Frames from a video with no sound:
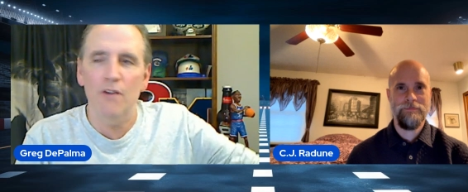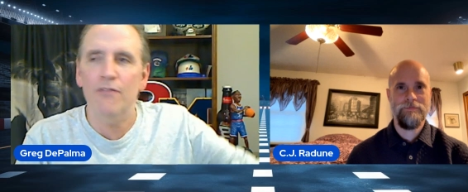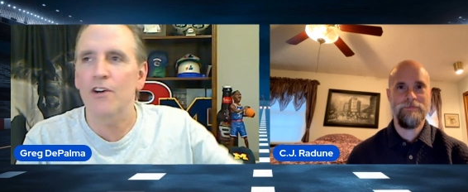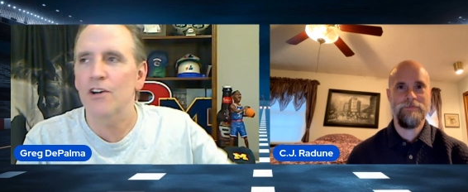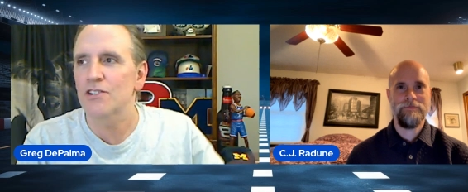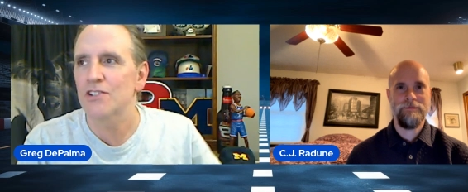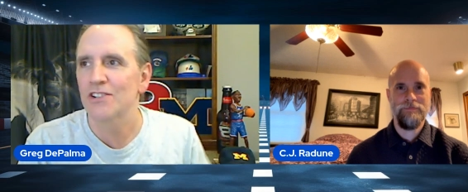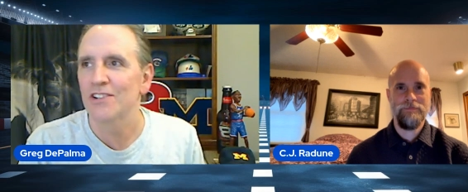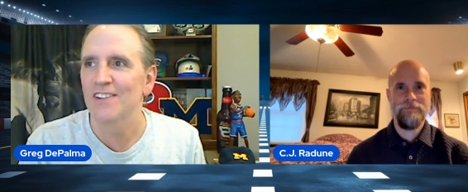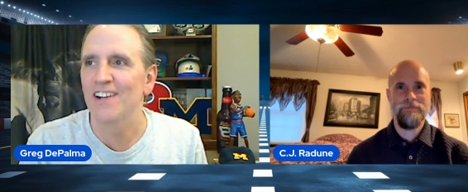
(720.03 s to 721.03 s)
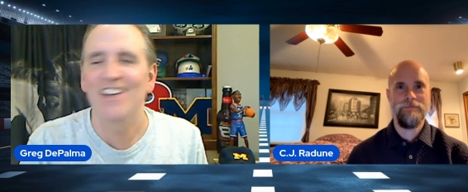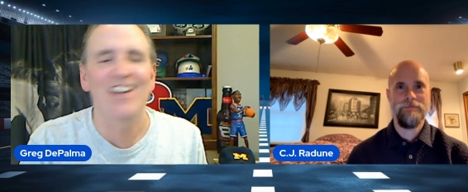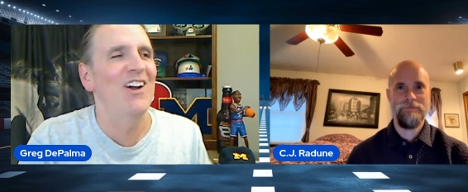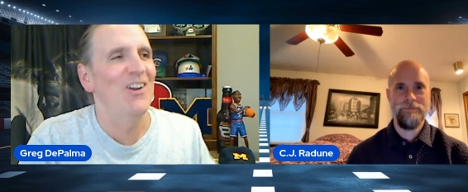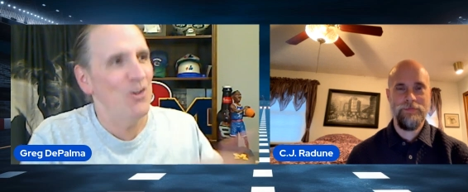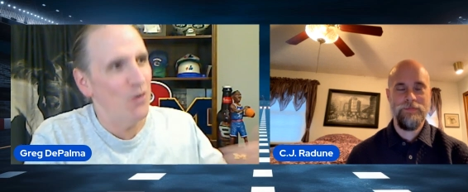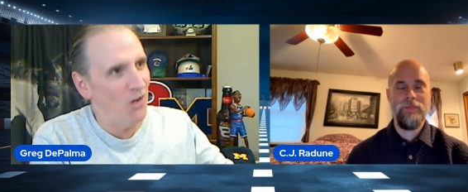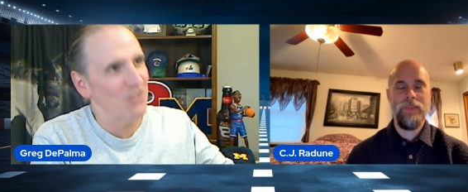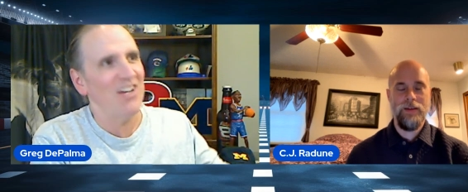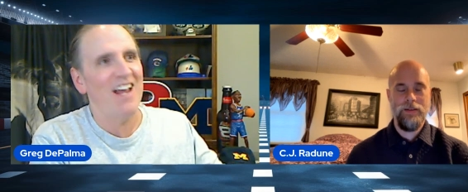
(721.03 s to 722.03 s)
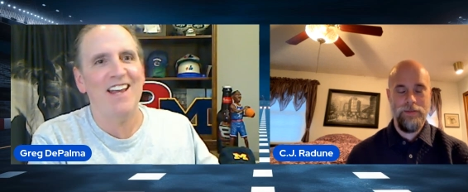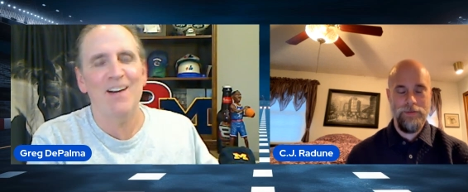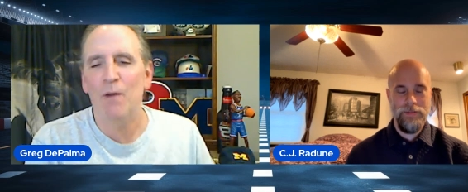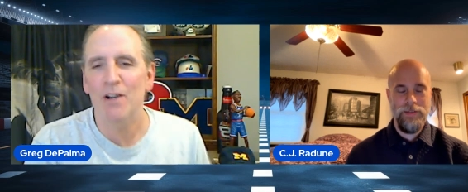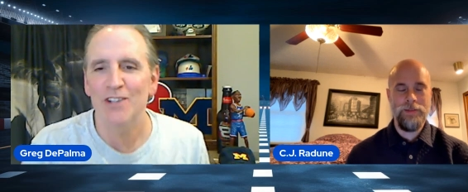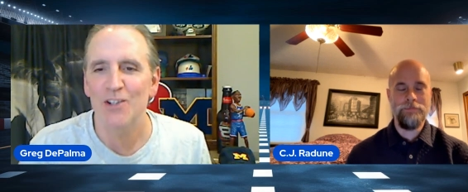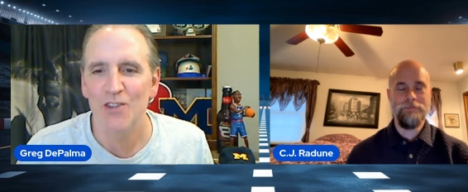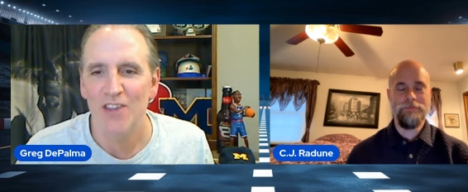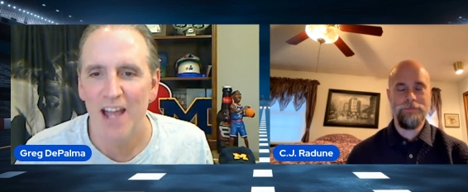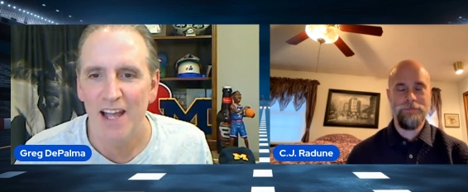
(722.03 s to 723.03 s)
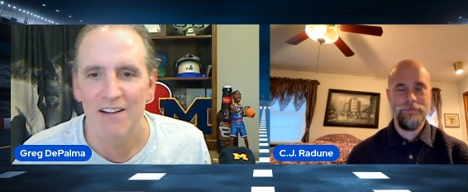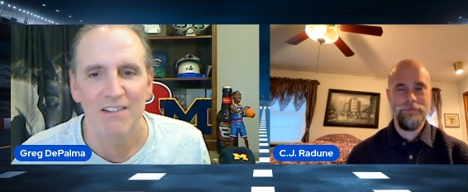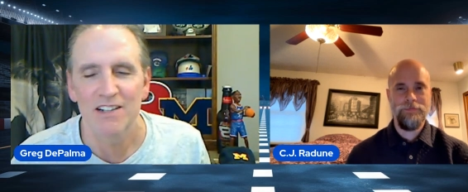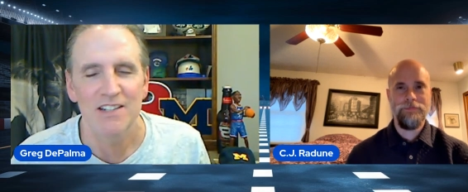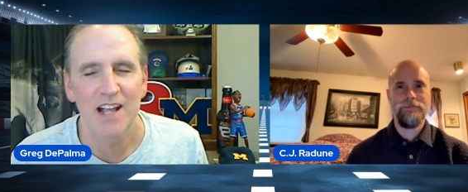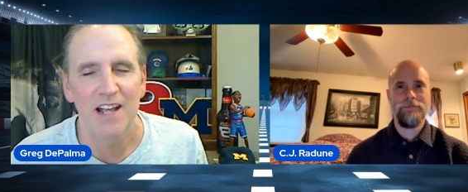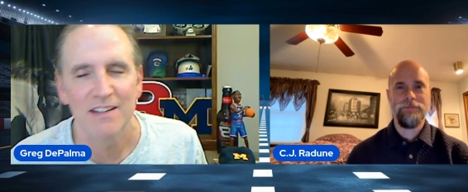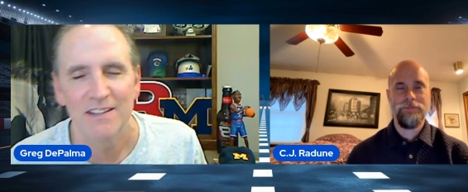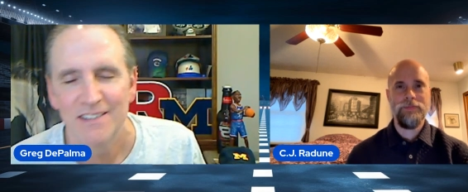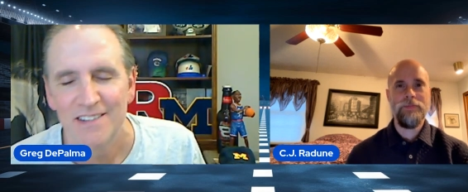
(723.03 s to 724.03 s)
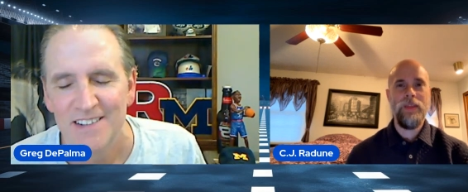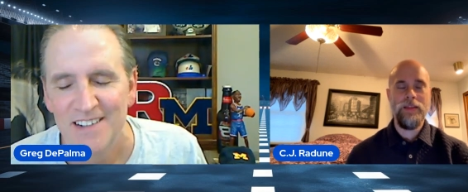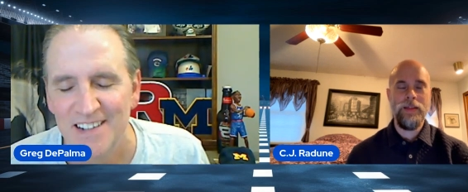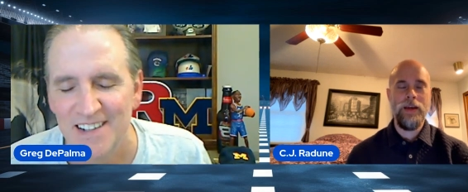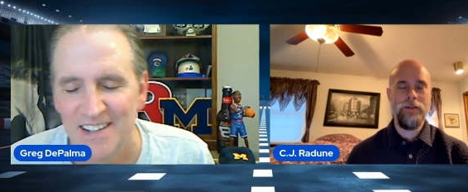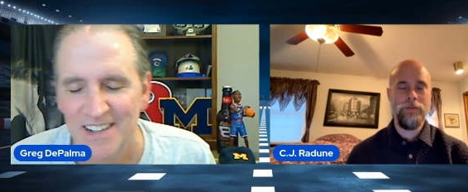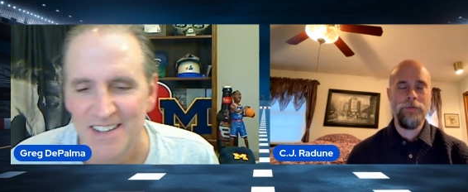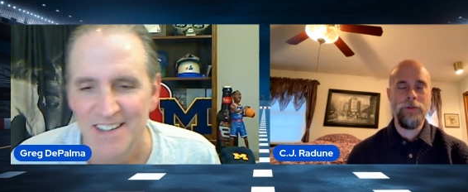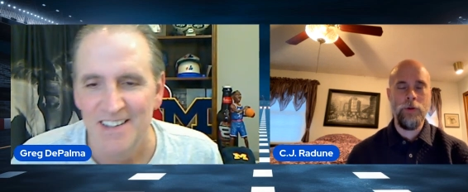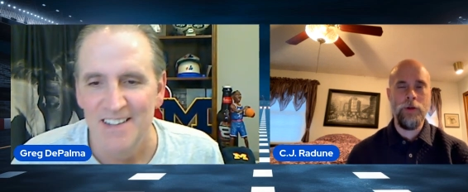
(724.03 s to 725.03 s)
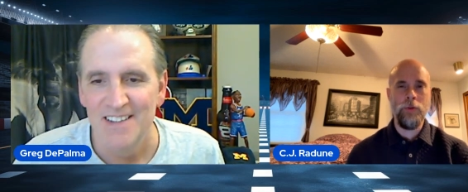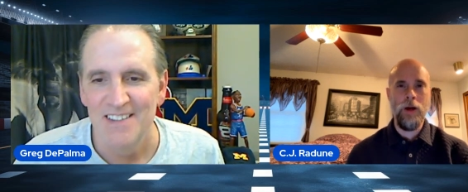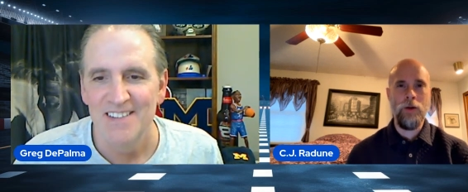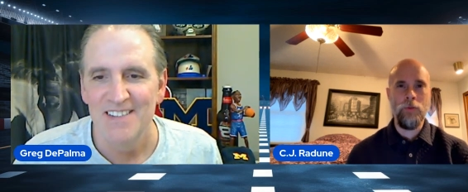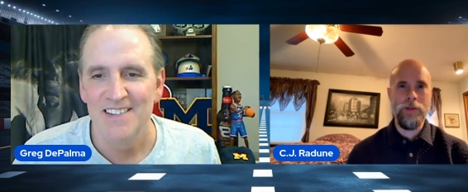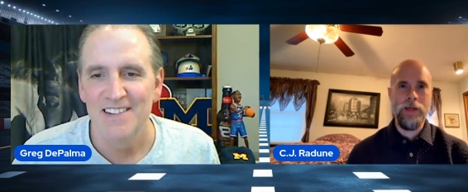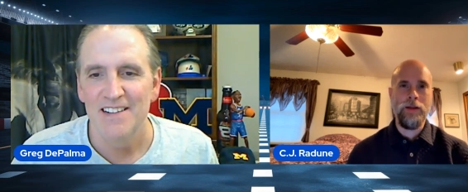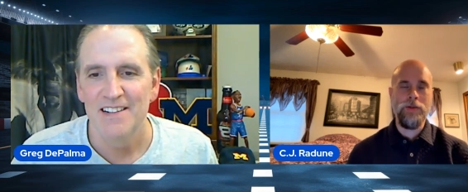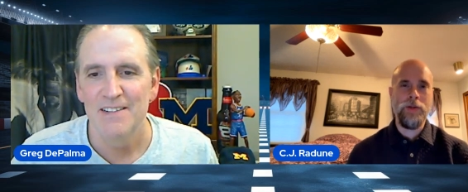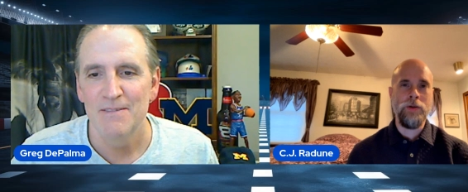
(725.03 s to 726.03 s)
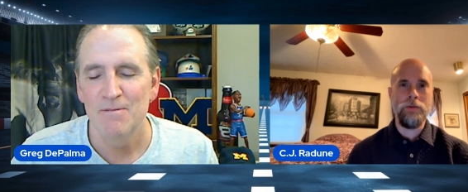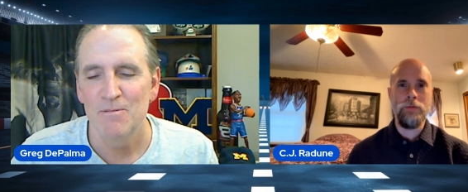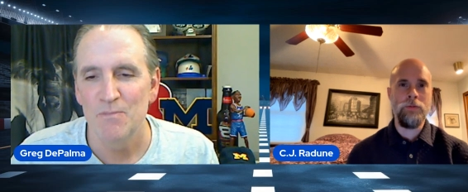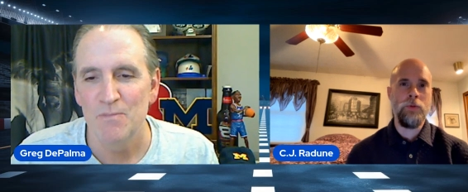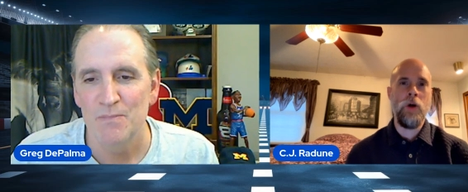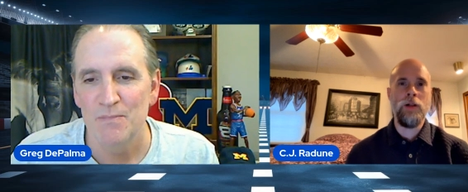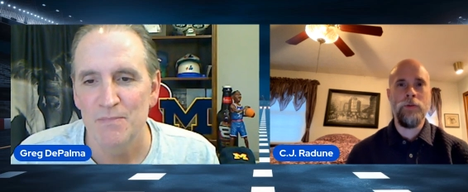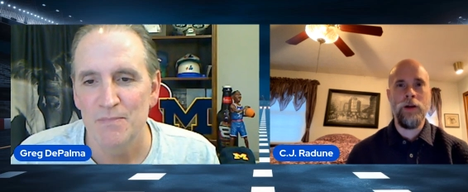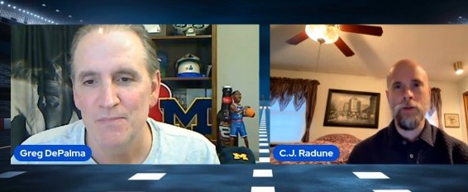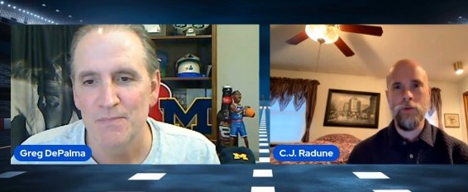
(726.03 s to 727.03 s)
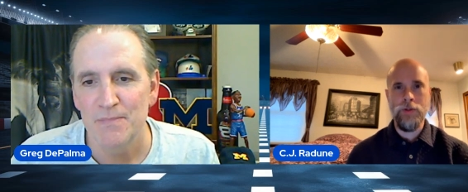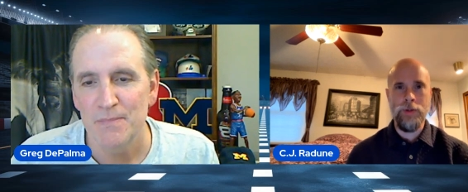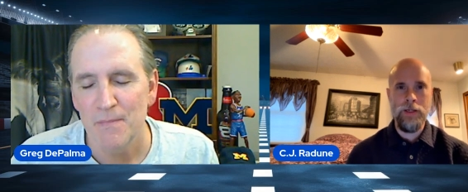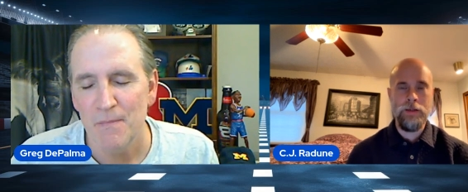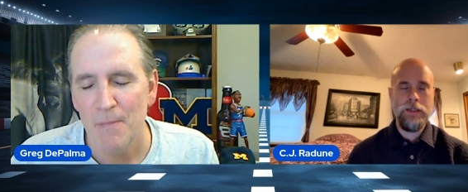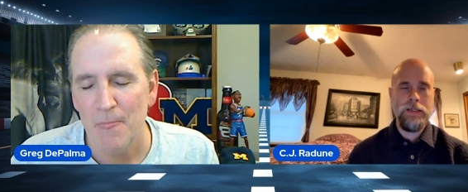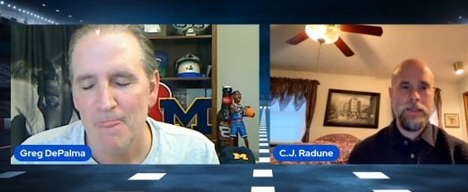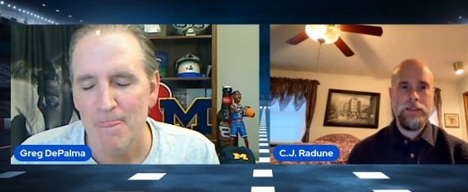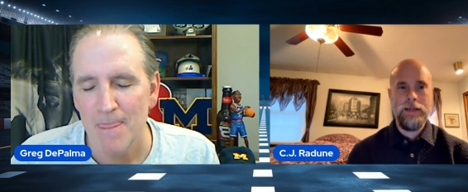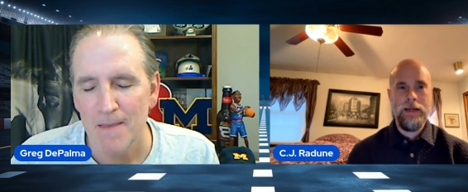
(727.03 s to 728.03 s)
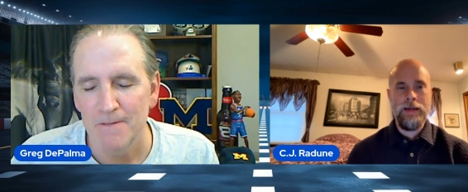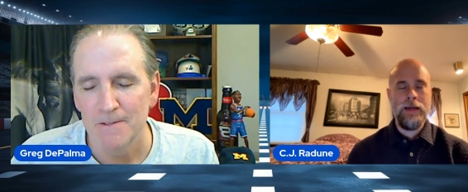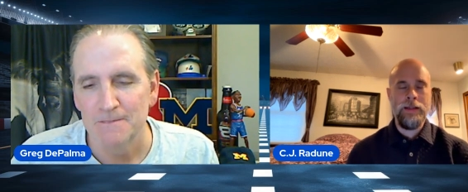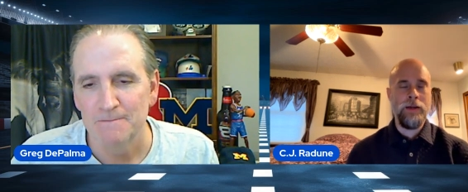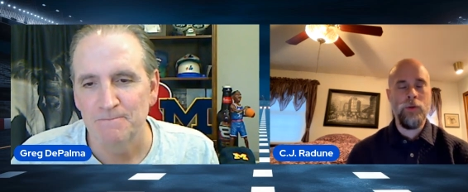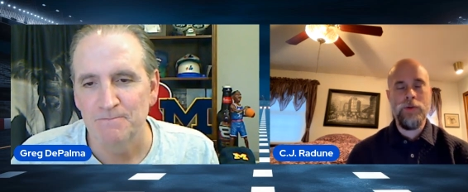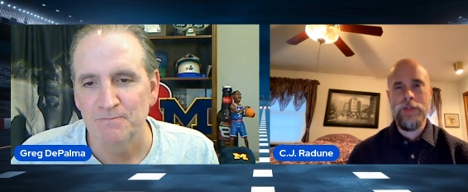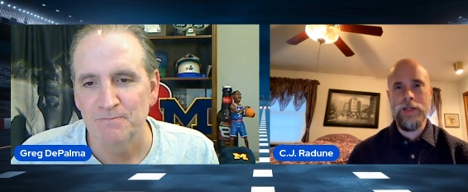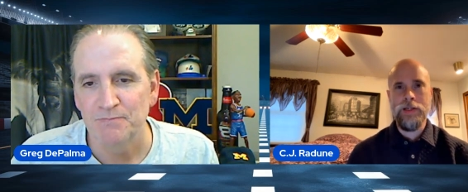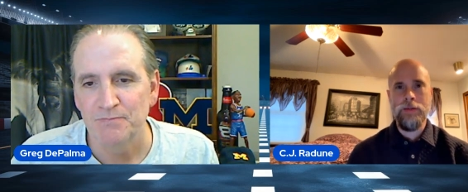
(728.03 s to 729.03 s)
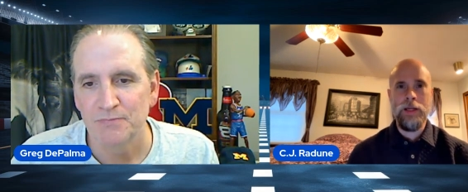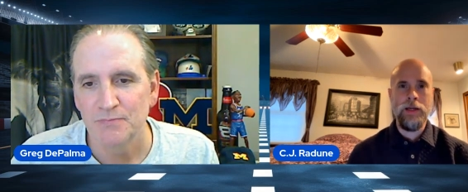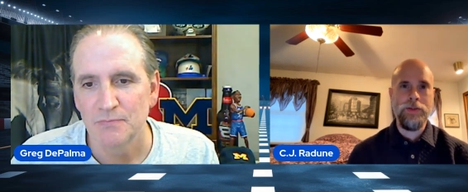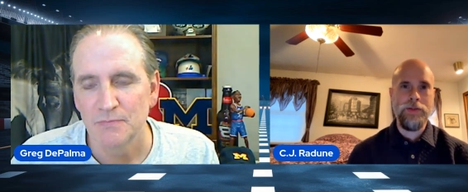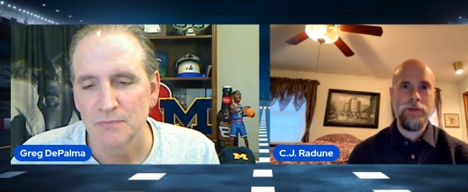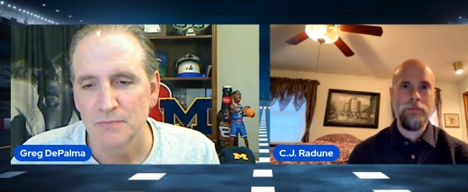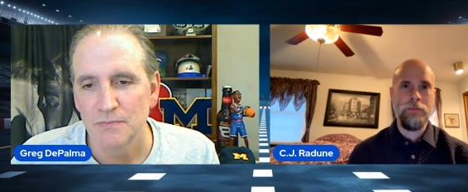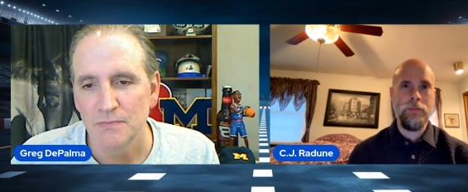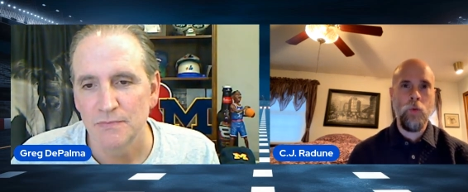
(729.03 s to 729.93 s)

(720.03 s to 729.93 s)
Speaker 1: you go first, you know, you go second. Why don't they do that? I don't understand.
Speaker 2: They've flirted around with that. So qualifying used to be like, I think it was 60 minutes and,